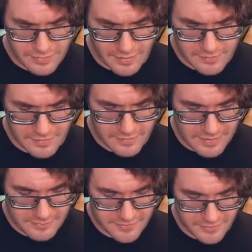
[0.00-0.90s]
You know,
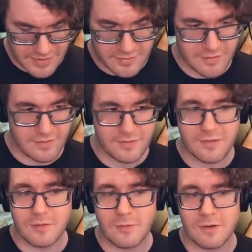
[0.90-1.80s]
I'm still kind of
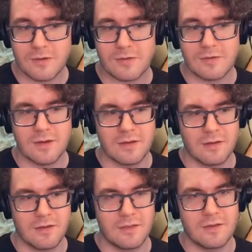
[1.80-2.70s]
testing the waters
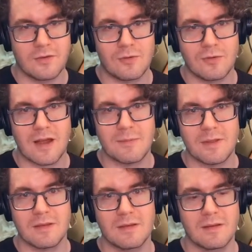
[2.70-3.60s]
in this whole hobby